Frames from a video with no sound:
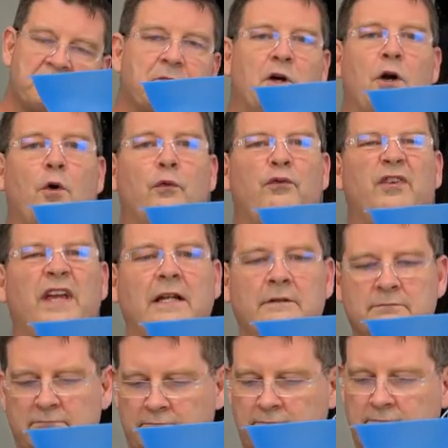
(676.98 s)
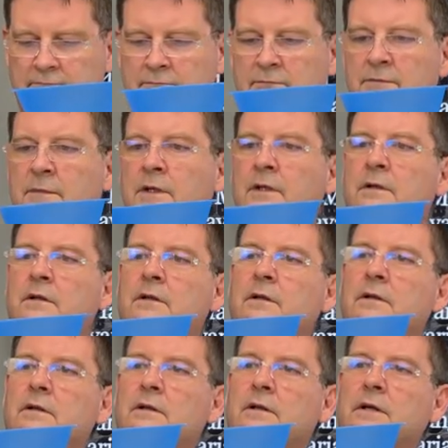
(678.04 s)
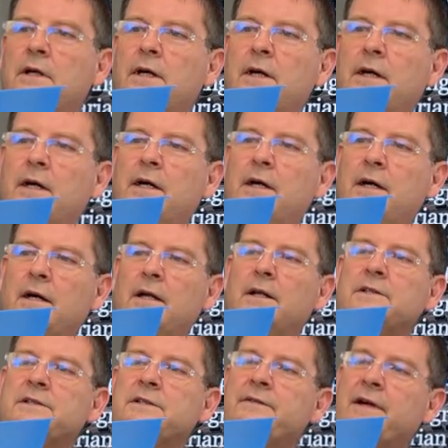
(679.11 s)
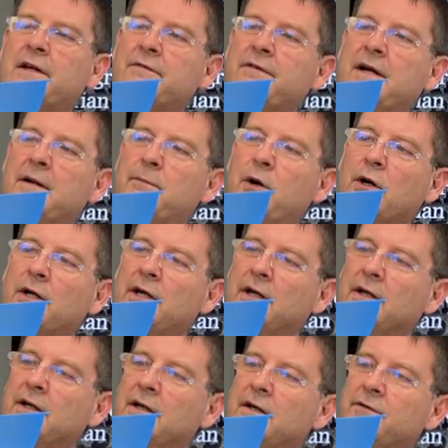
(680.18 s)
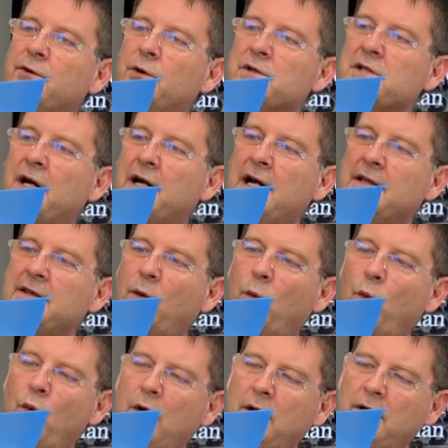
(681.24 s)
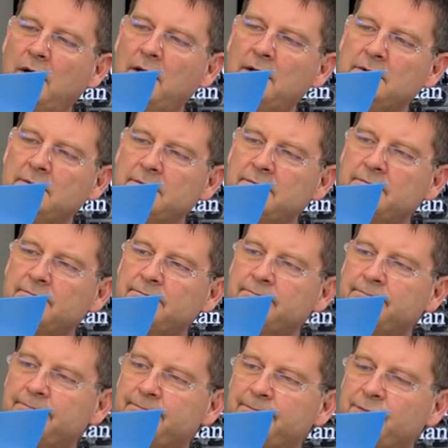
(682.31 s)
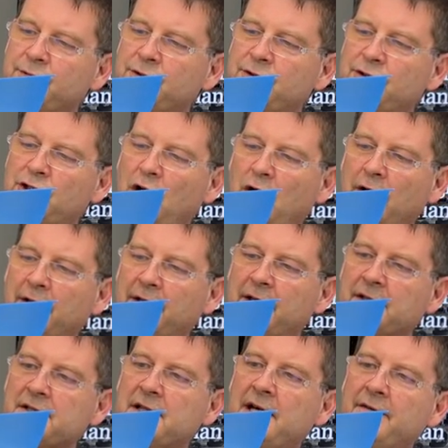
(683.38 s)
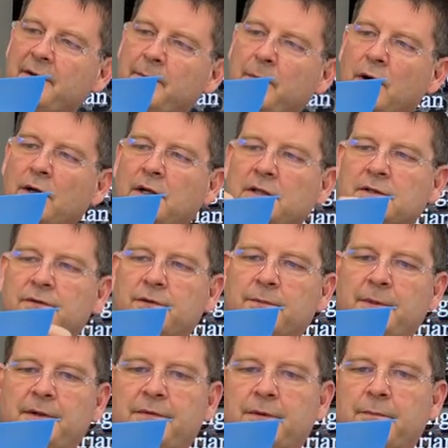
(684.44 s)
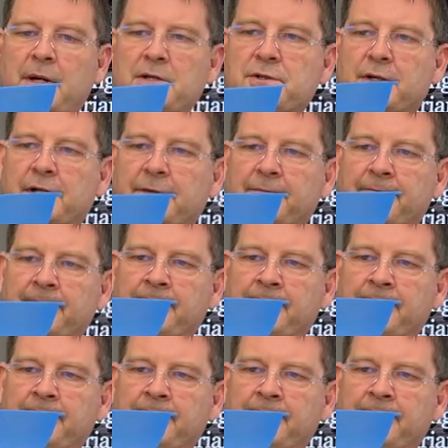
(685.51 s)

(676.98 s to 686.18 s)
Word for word: Good old feet. Okay, let's see if I can find a marking. And of course I got the one jar that doesn't have the markings for me for measuring.